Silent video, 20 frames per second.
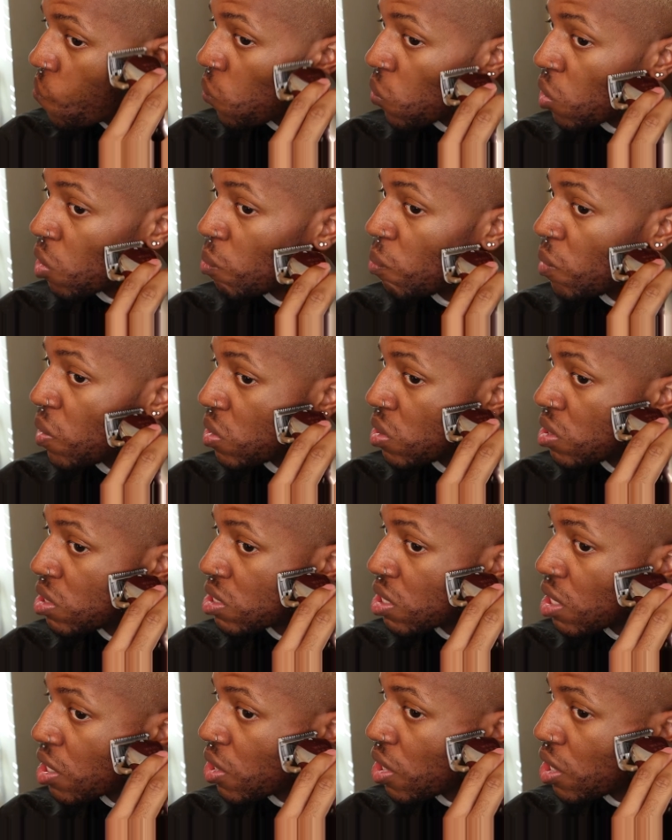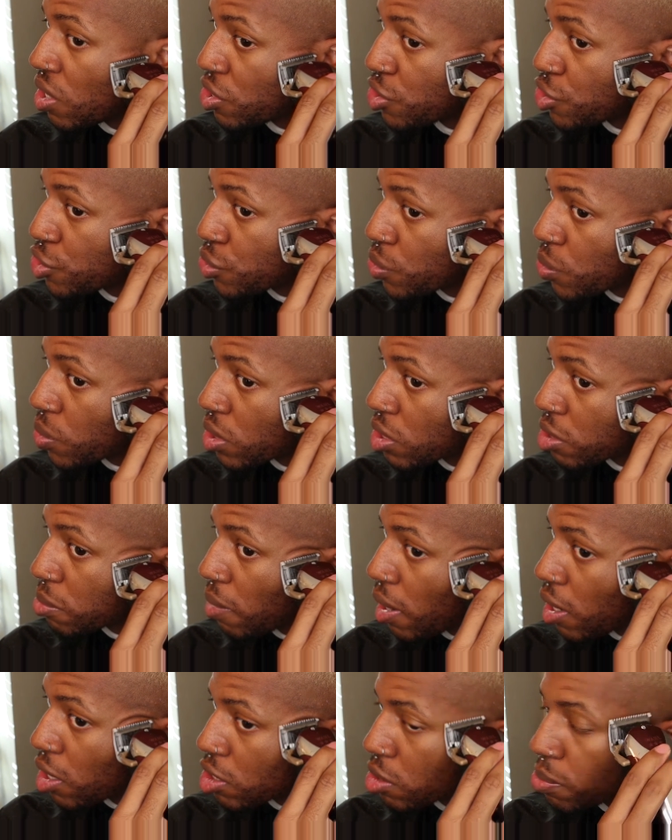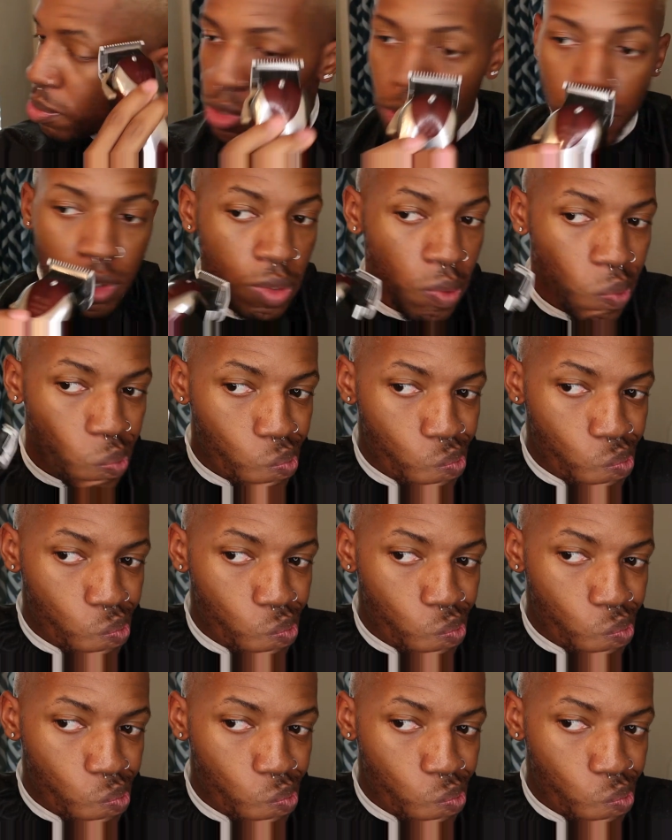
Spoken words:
I'm gonna make this hair as short as possible.